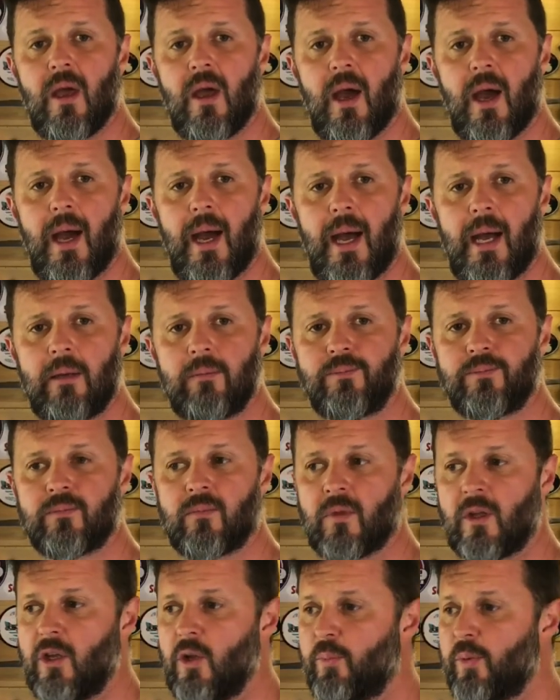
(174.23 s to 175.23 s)

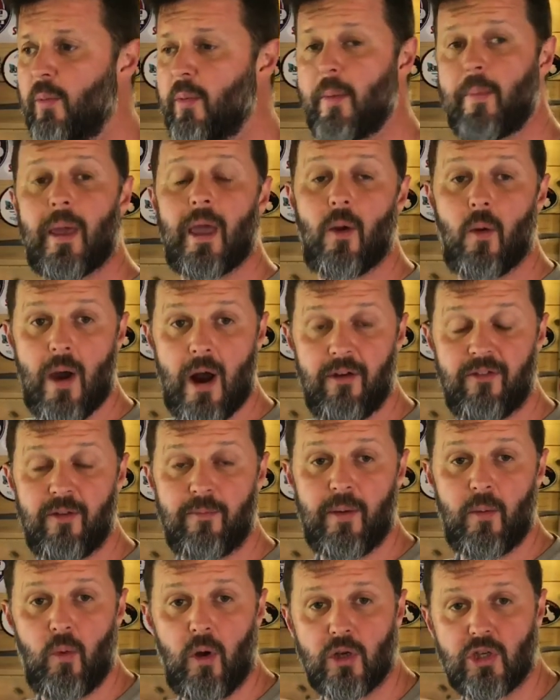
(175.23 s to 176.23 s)
You'll probably be aware if
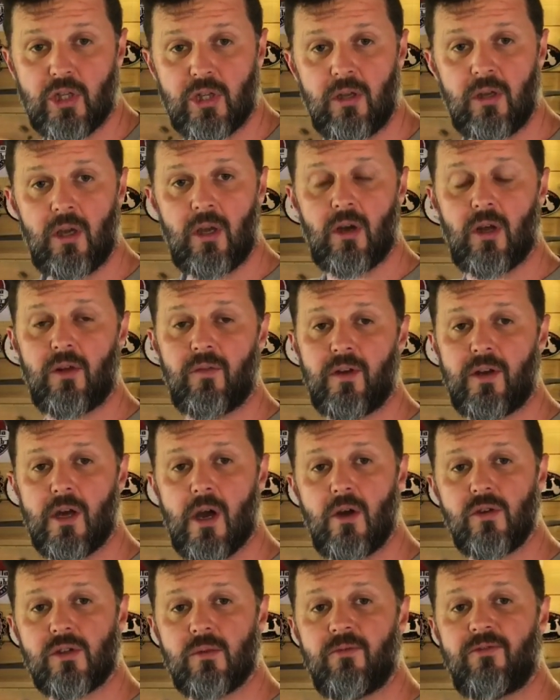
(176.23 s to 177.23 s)
you've been watching the other
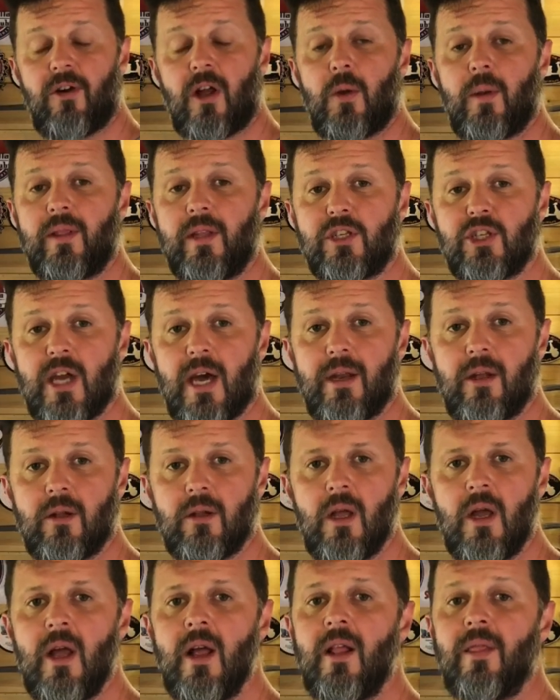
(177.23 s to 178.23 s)
videos and following the
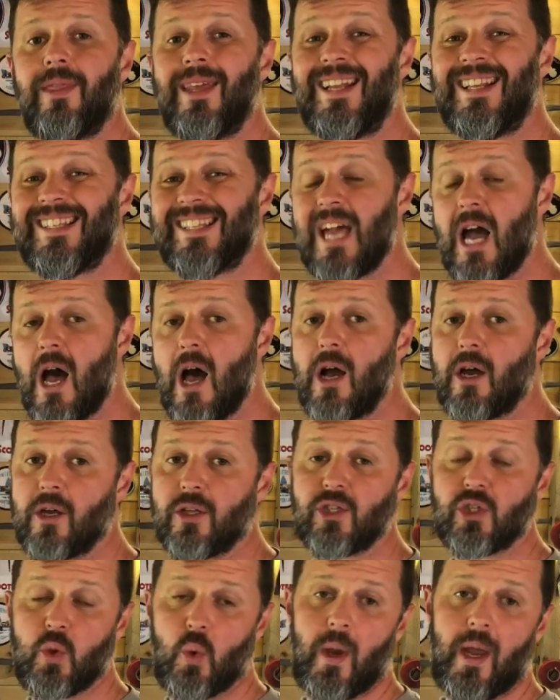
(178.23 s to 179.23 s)
channel, the
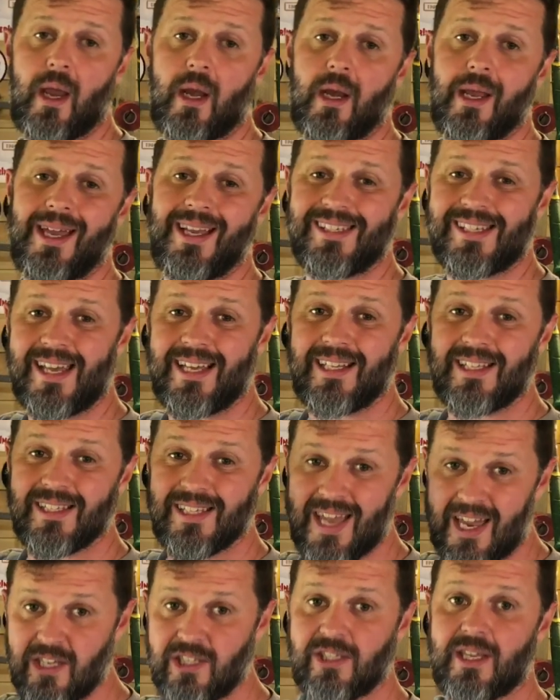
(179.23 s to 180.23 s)
Targa Twin is a
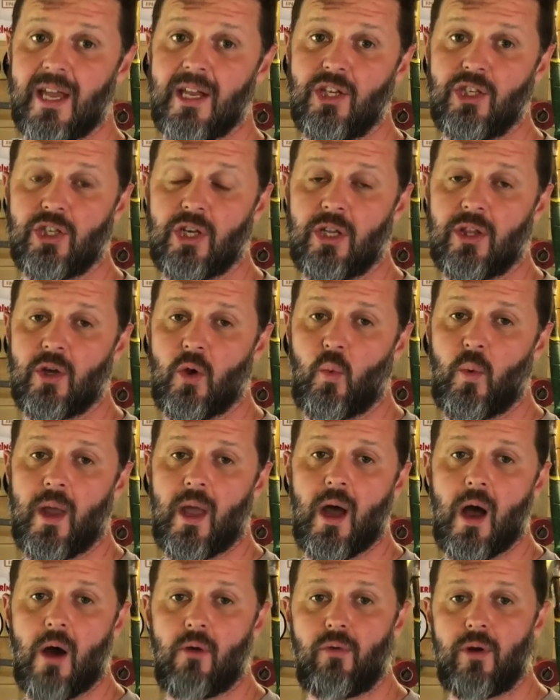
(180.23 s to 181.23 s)
test engine that we
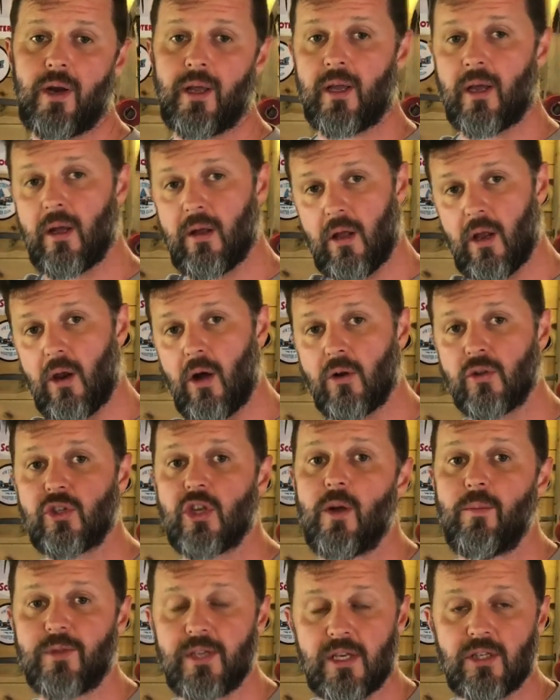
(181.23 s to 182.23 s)
are running a
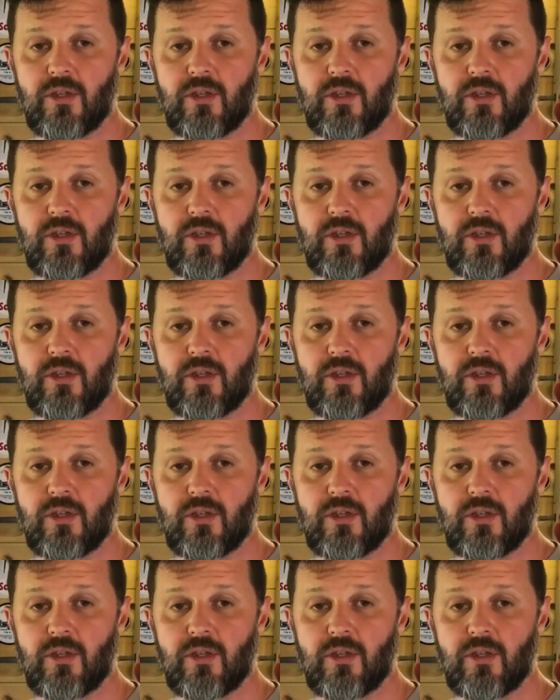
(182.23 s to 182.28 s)
long-term test